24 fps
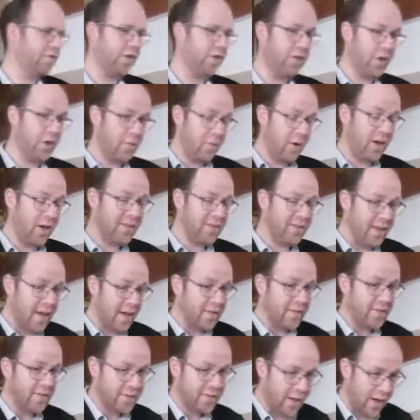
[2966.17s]
So the Gemara
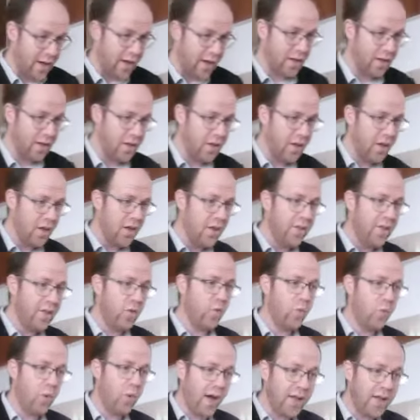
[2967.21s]
does say
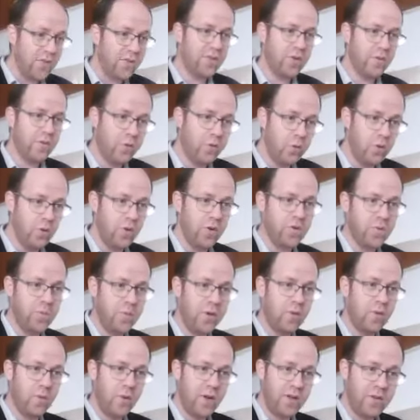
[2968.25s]
that once the food has
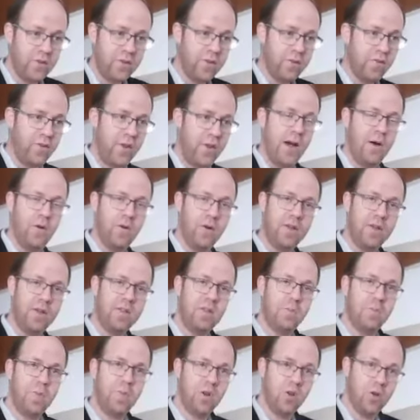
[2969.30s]
been, once the flour,
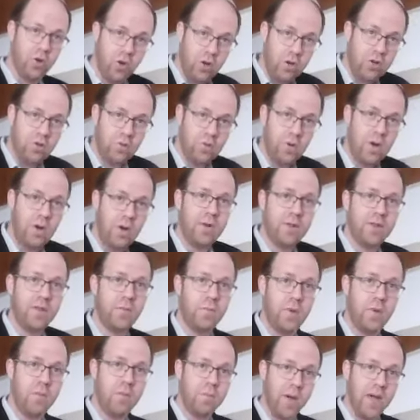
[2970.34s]
once it's been cooked, right, once
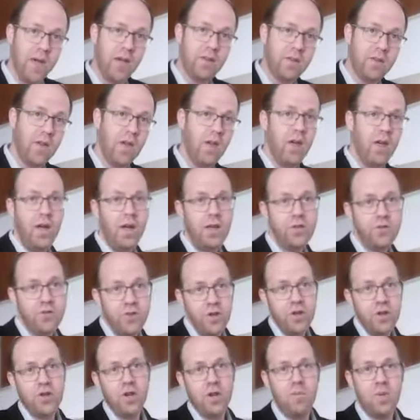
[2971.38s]
it's been baked, it's
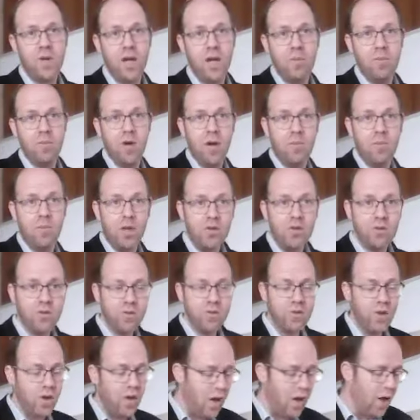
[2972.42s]
not going to become
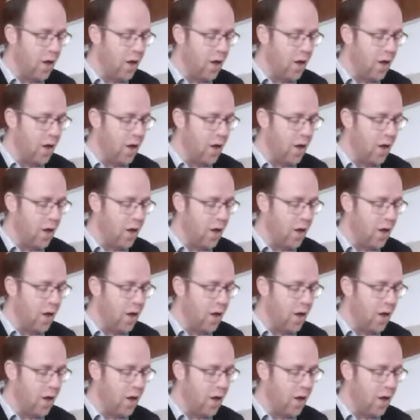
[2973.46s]
chametz.